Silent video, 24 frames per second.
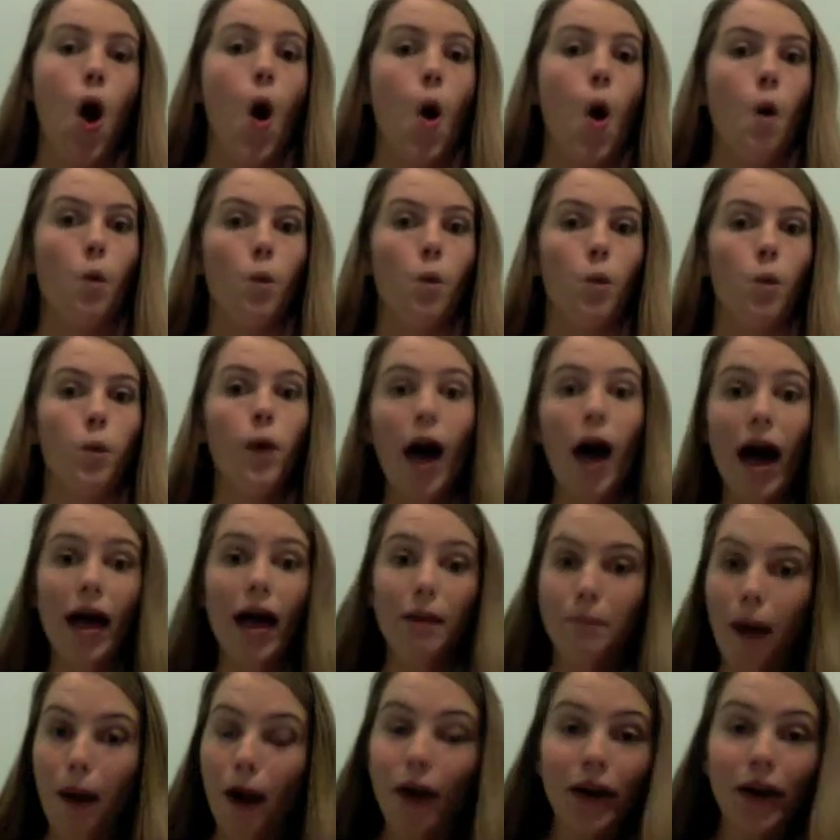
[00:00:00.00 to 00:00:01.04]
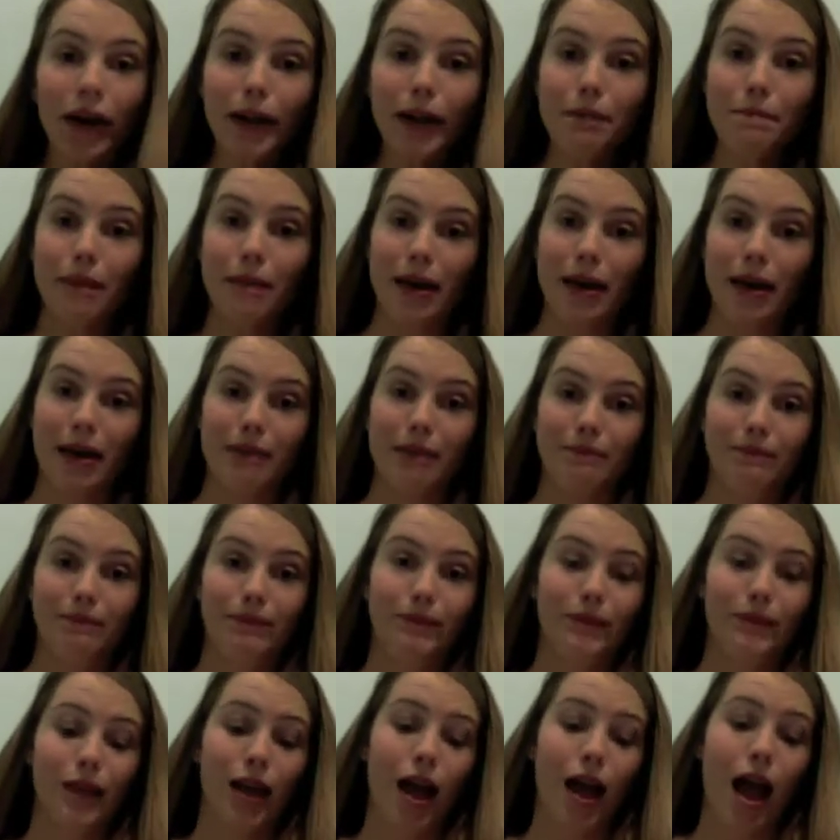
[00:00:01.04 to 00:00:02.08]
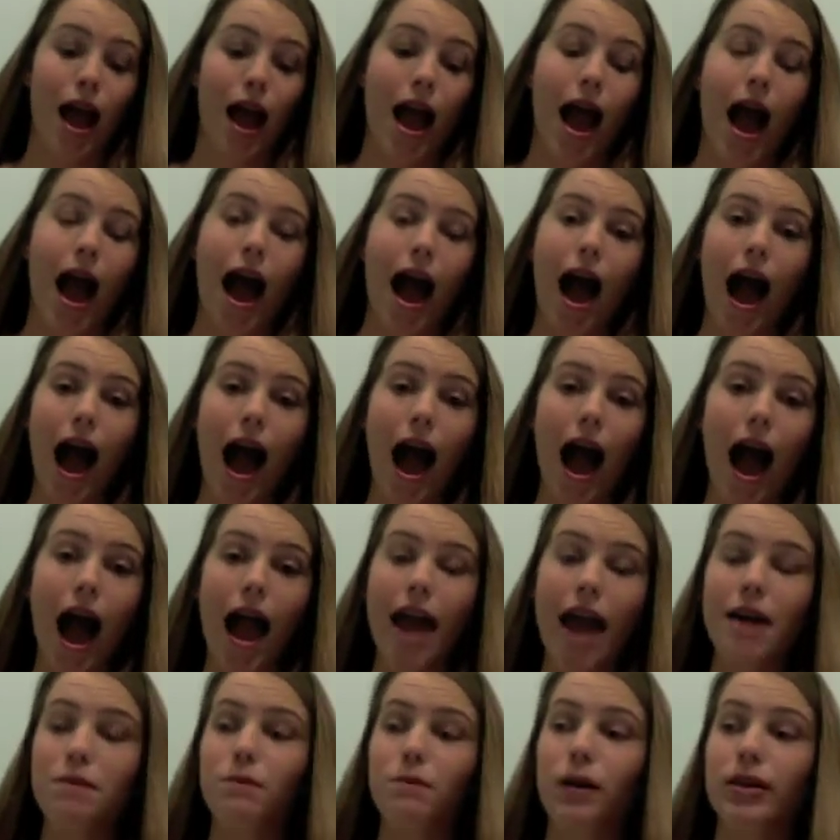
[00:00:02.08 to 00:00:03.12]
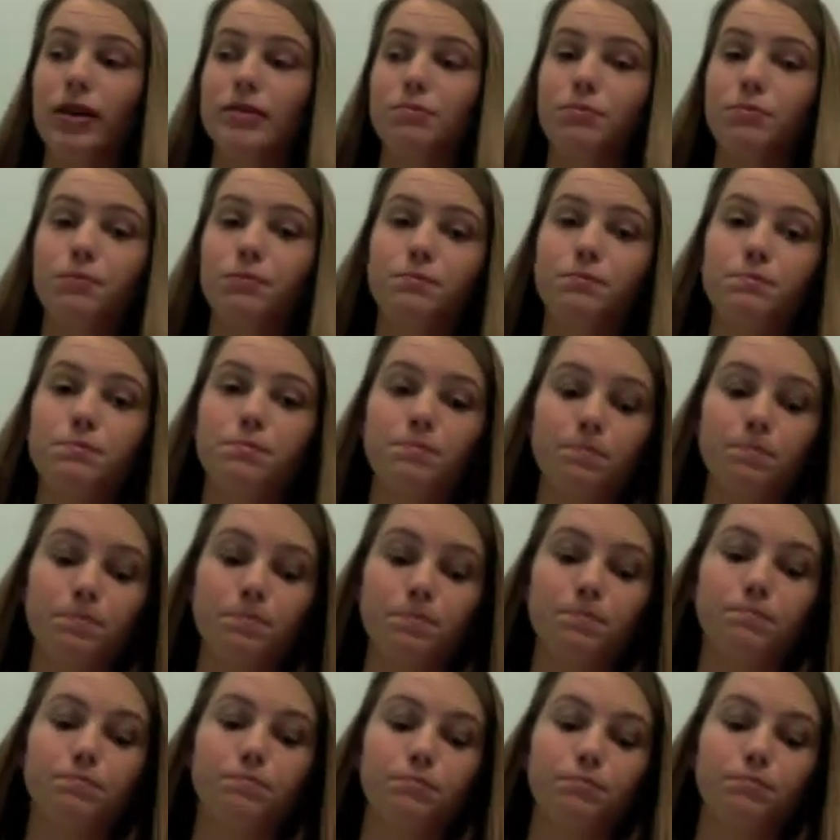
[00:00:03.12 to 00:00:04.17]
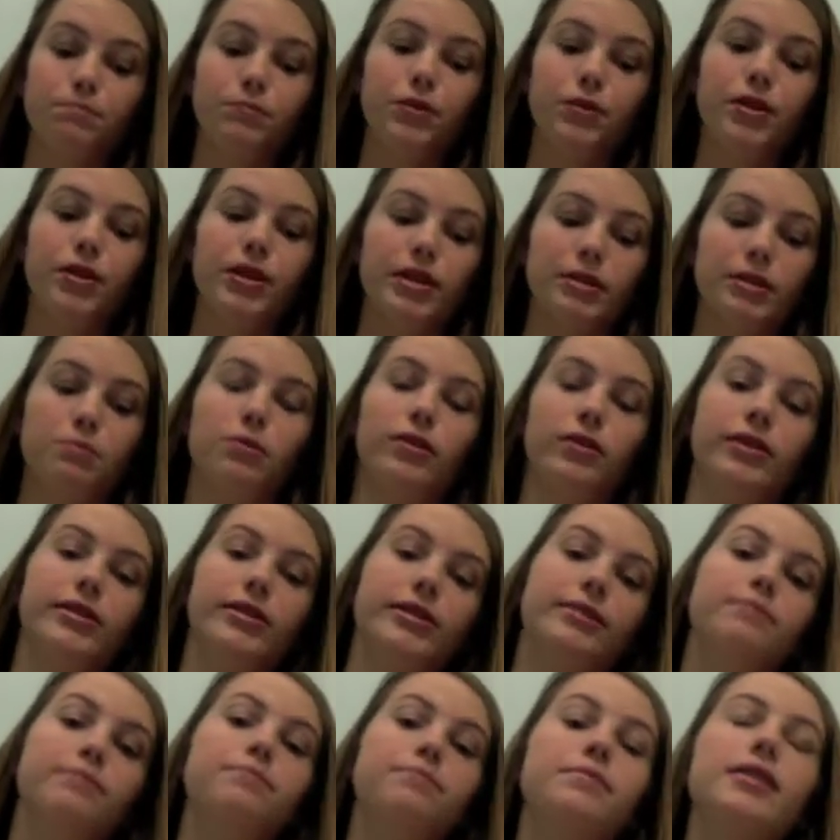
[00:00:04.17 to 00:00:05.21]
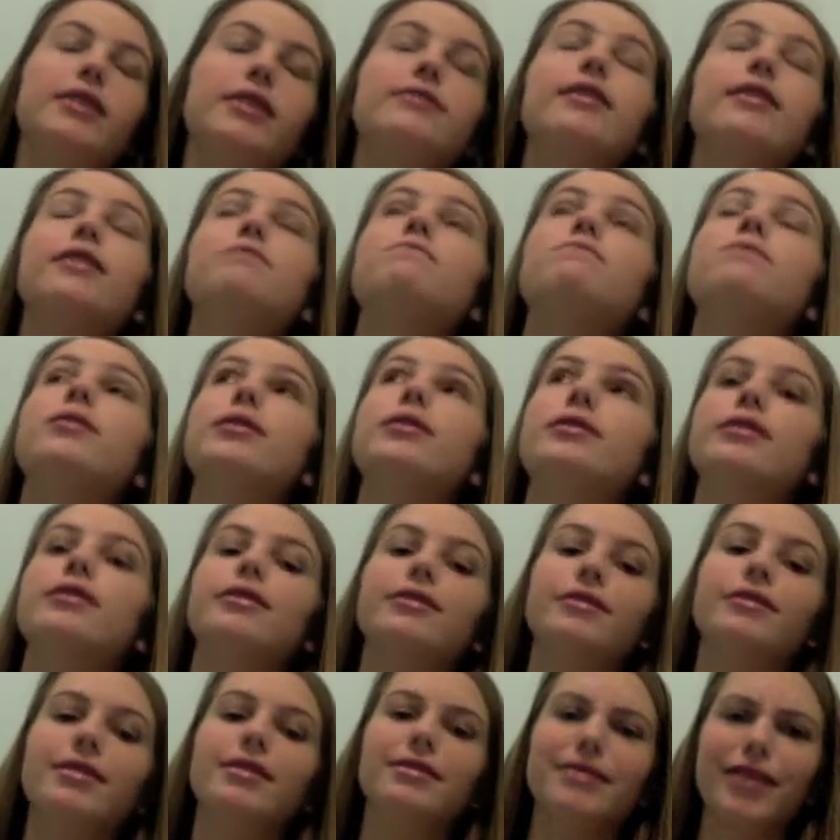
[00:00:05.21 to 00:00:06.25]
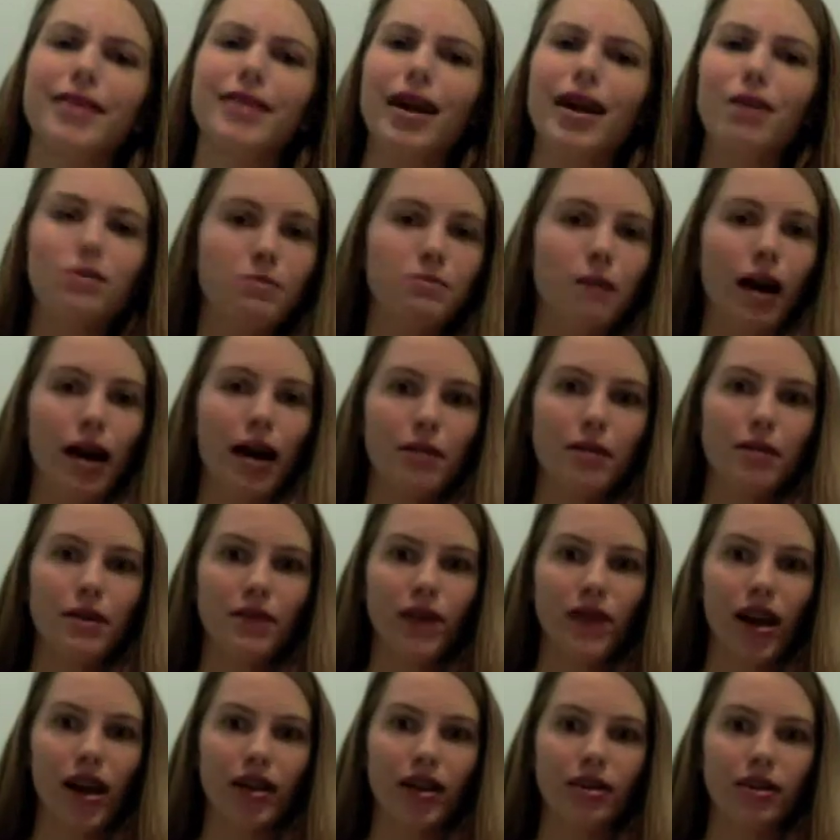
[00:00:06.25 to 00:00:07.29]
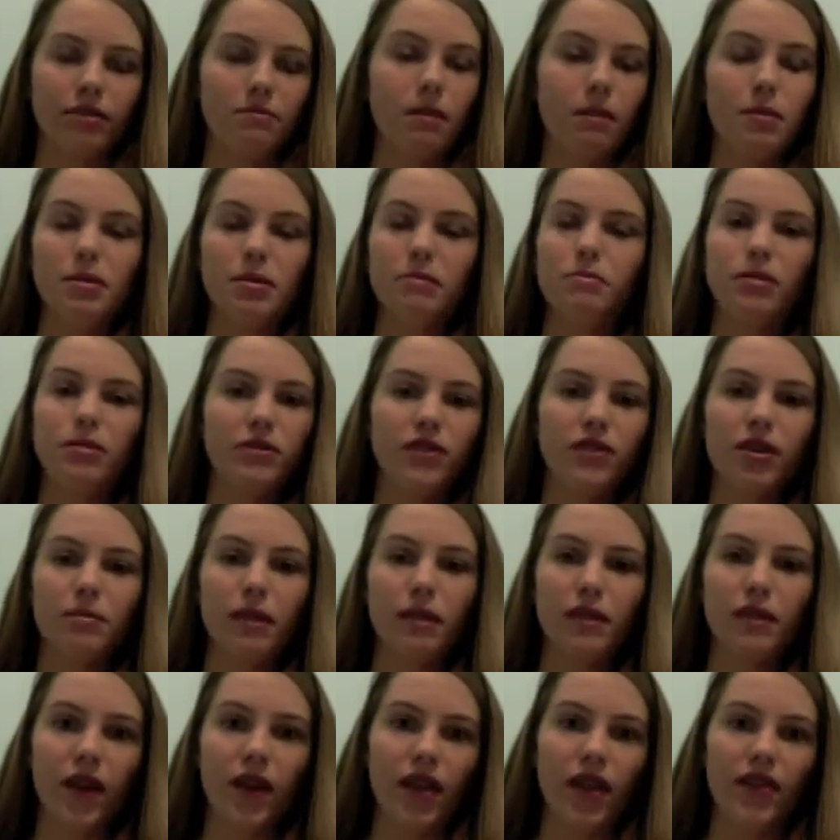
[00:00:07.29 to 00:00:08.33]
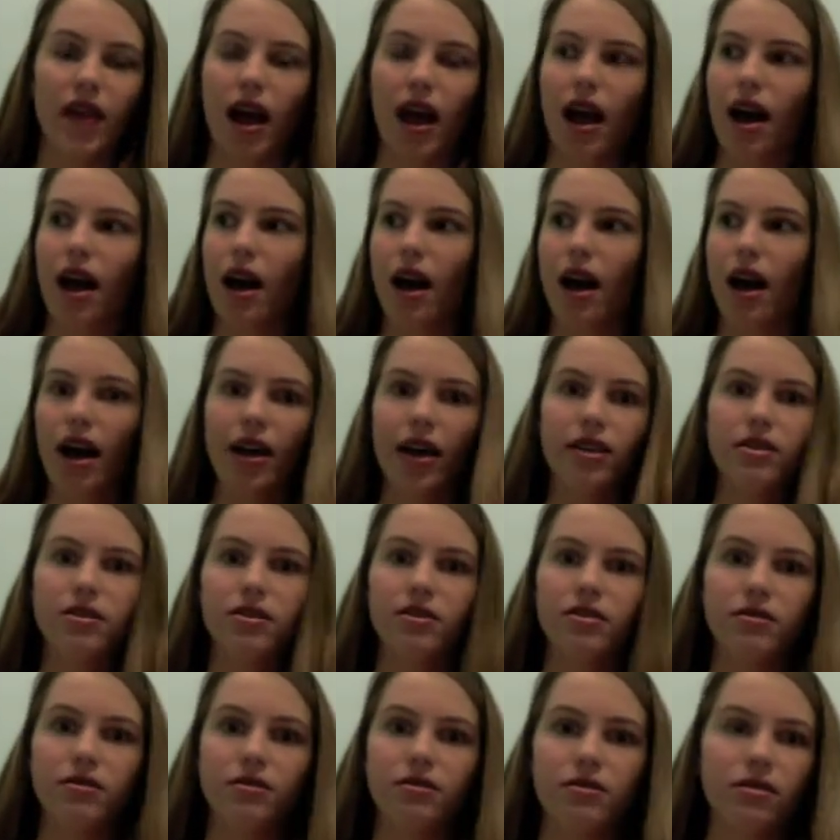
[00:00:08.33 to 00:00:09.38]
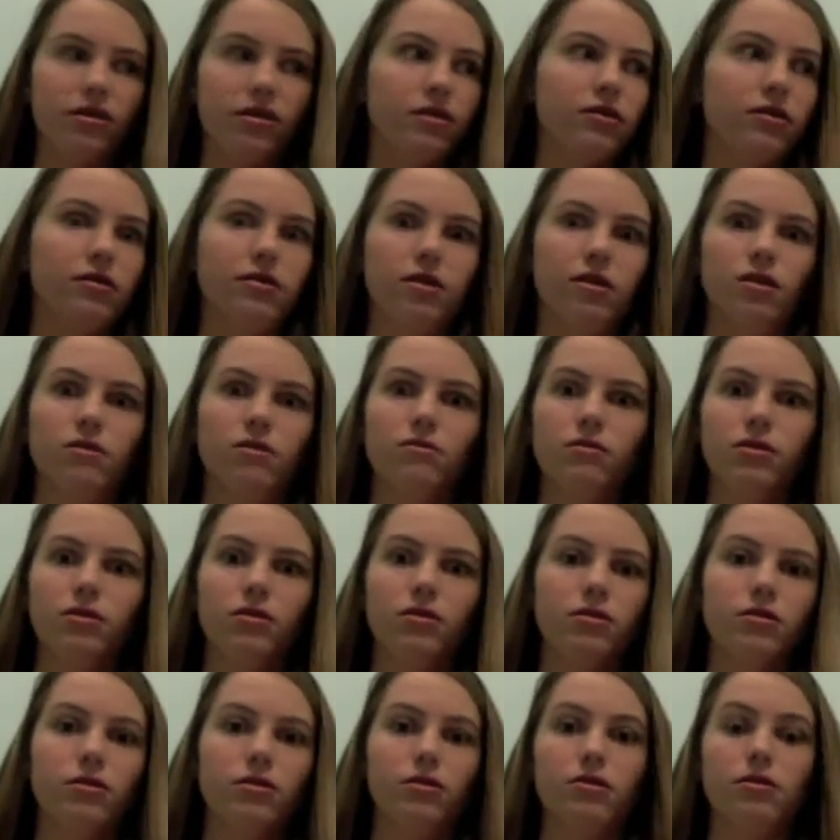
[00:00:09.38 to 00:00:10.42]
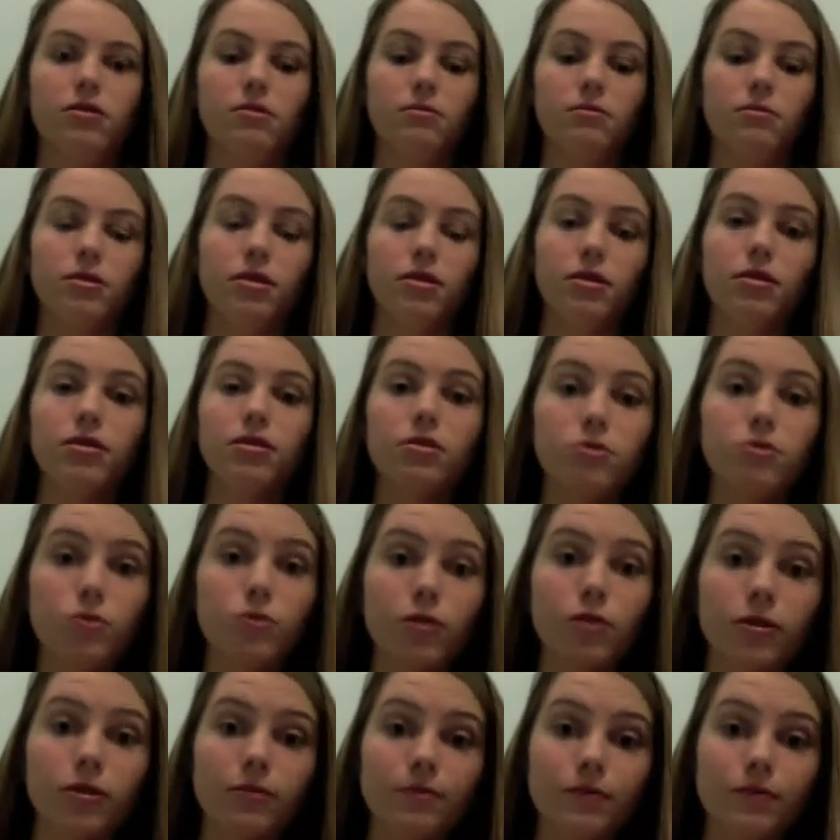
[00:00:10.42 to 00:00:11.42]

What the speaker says: Well, pardon me. I was pretty disappointed because I had really nice seats, and I was behind my friend. In front of my friend that I didn't know was going to be at the tour.